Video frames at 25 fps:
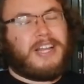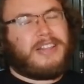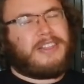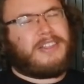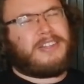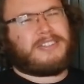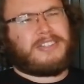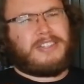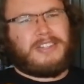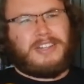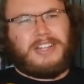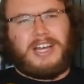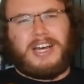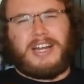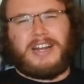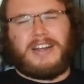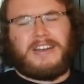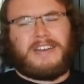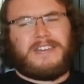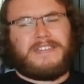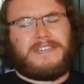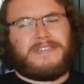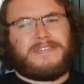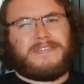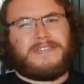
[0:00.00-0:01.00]
There's a lot
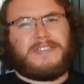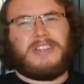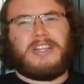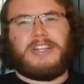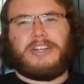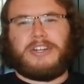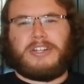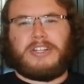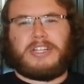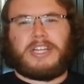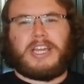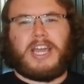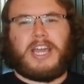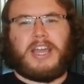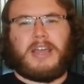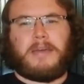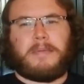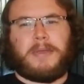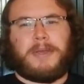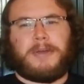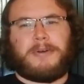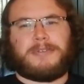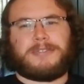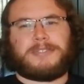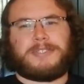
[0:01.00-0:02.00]
of little
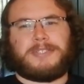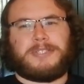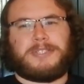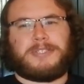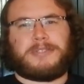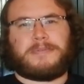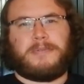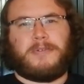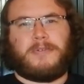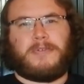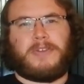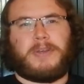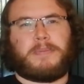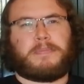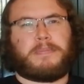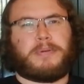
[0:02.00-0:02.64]
cameos in this movie,